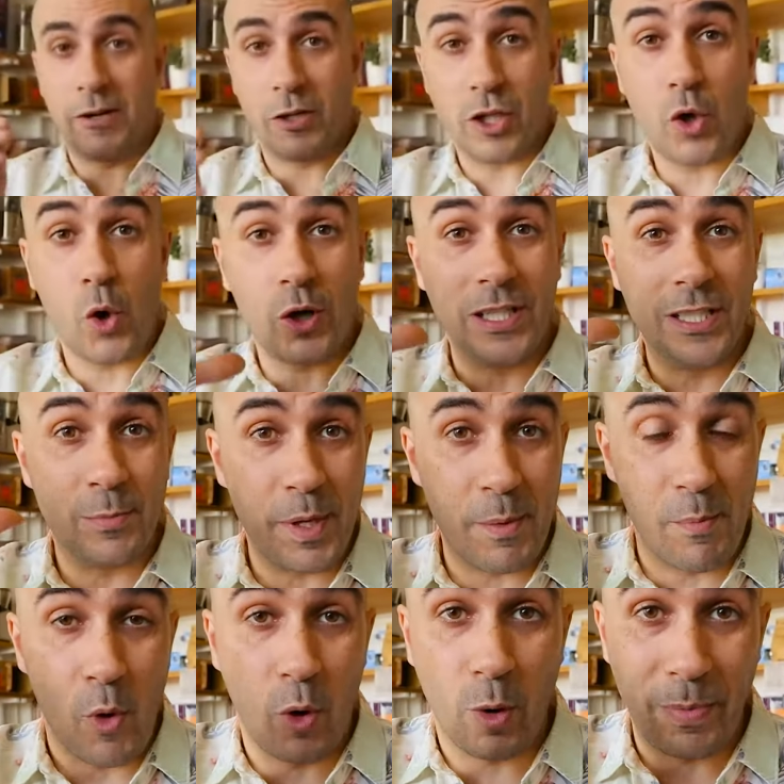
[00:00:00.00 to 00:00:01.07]
Now I'm going to talk a little
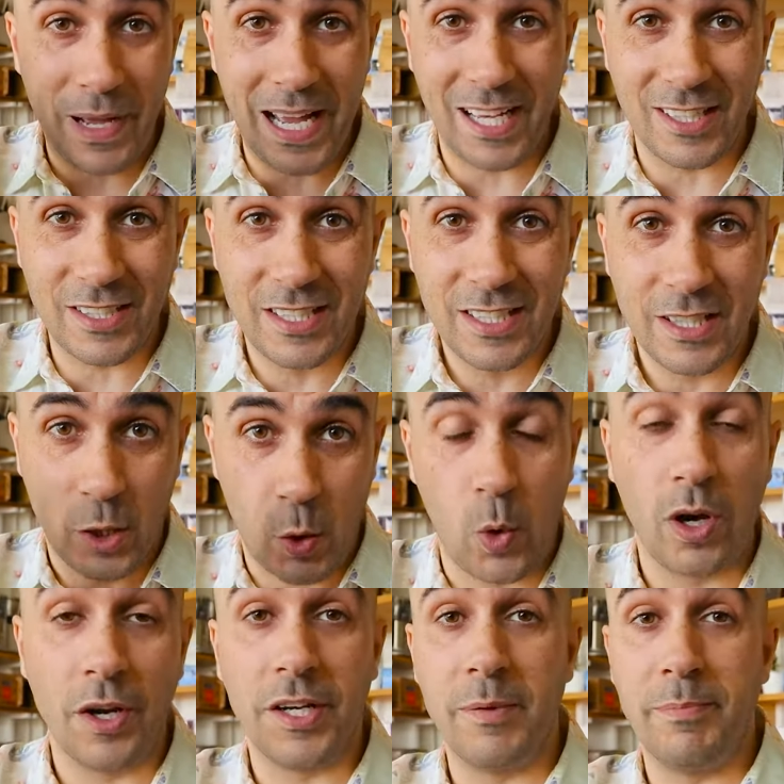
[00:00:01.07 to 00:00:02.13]
bit more about the
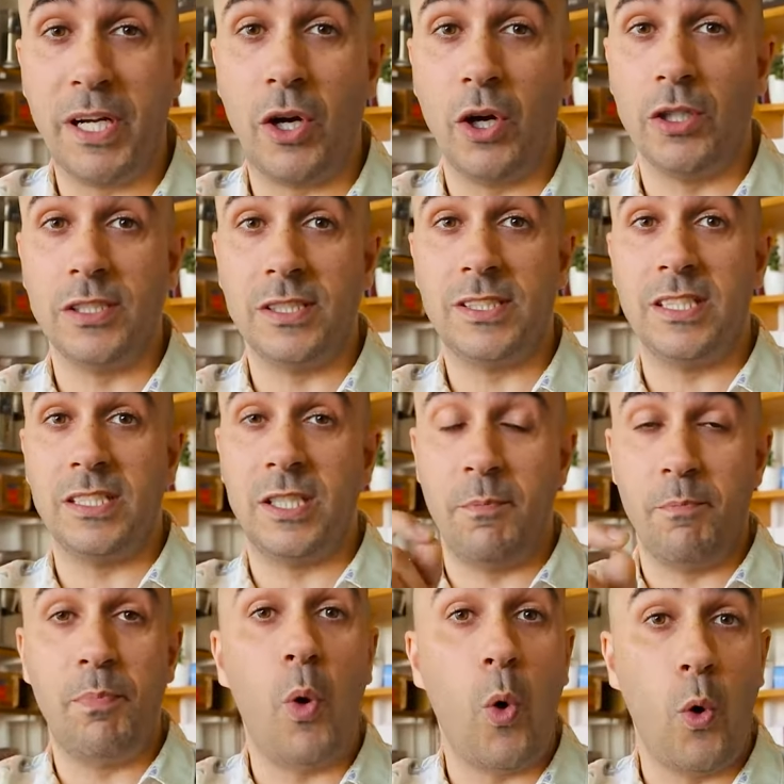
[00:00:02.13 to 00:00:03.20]
quality because it's
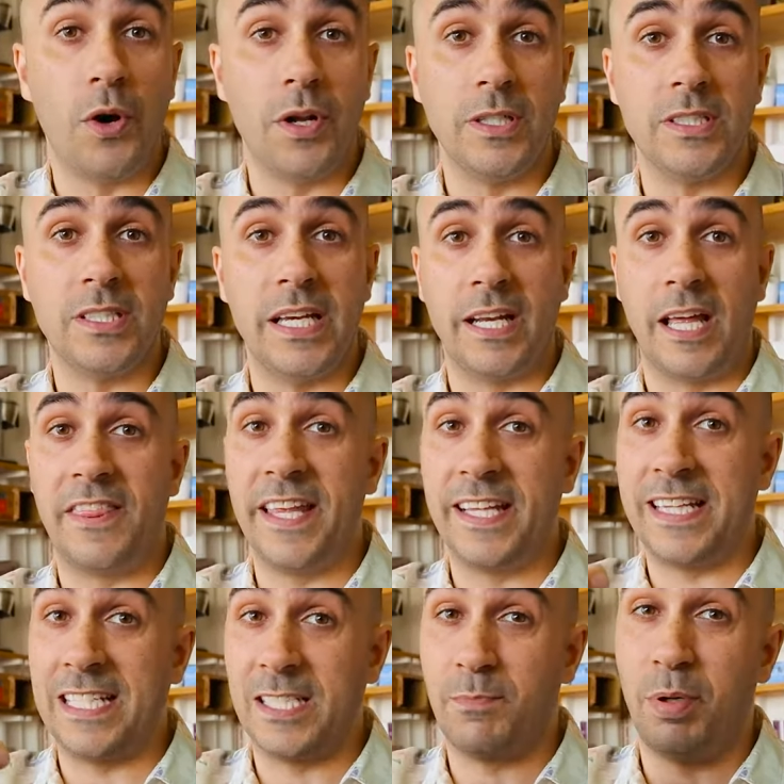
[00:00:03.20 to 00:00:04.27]
important, and I
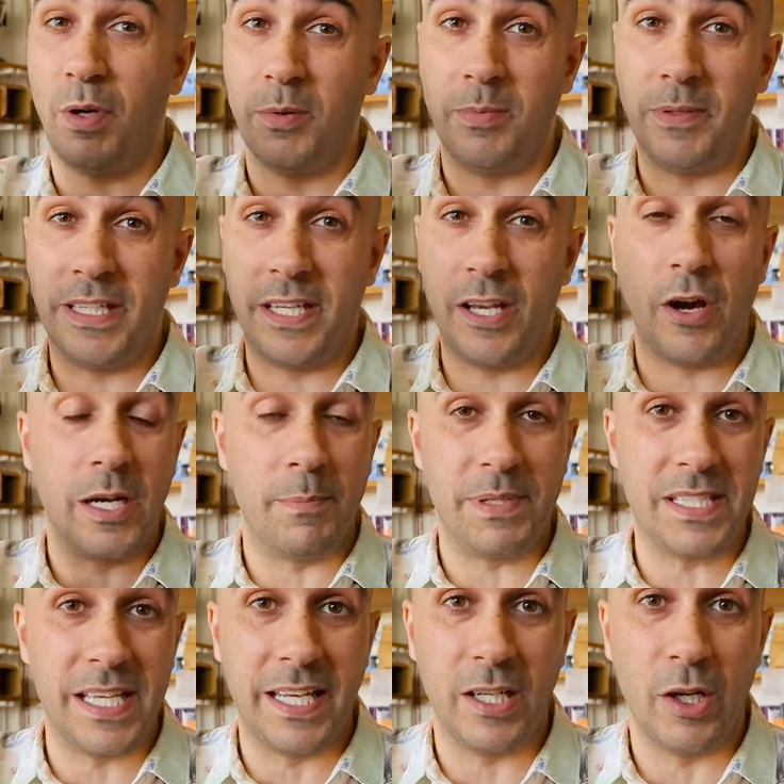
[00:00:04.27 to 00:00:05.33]
think that's probably
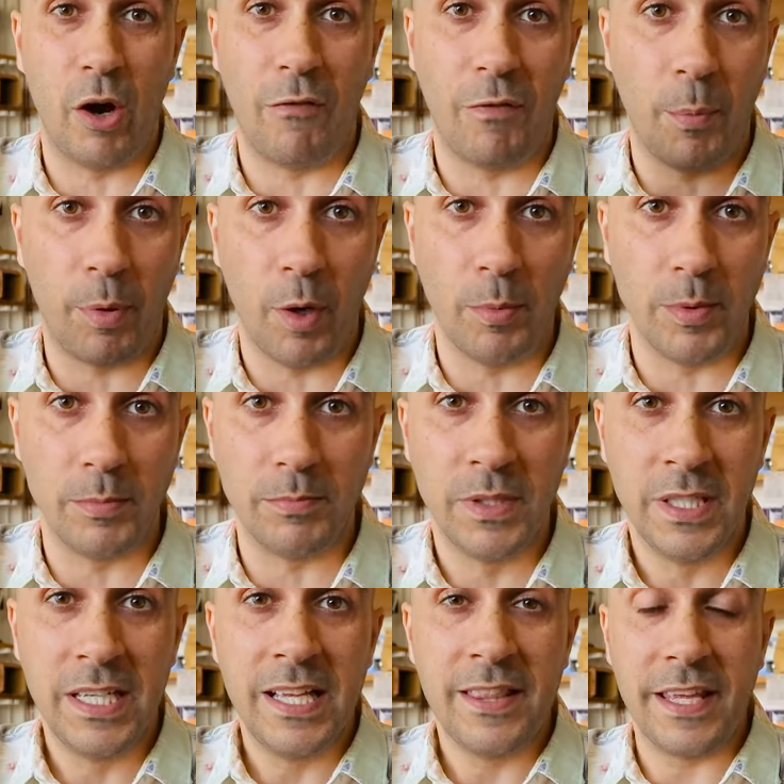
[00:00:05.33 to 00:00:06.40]
90% of the problem
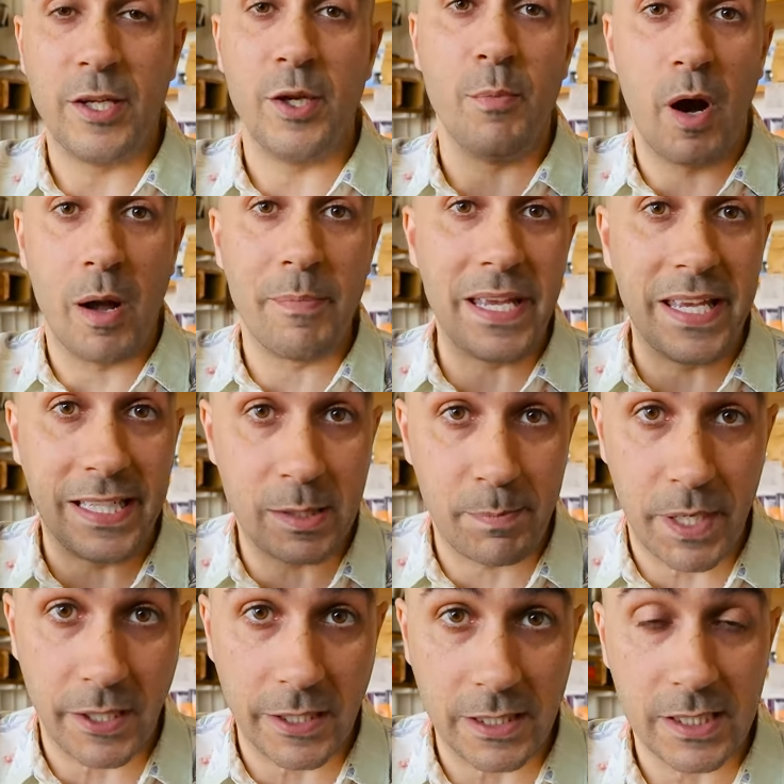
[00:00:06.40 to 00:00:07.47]
that you might be
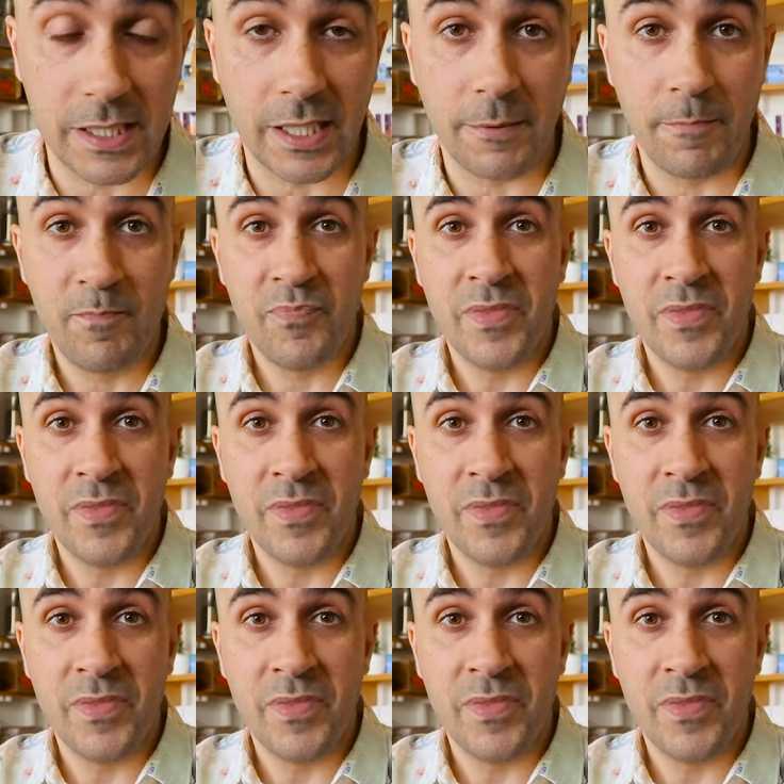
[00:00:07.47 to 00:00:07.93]
experiencing.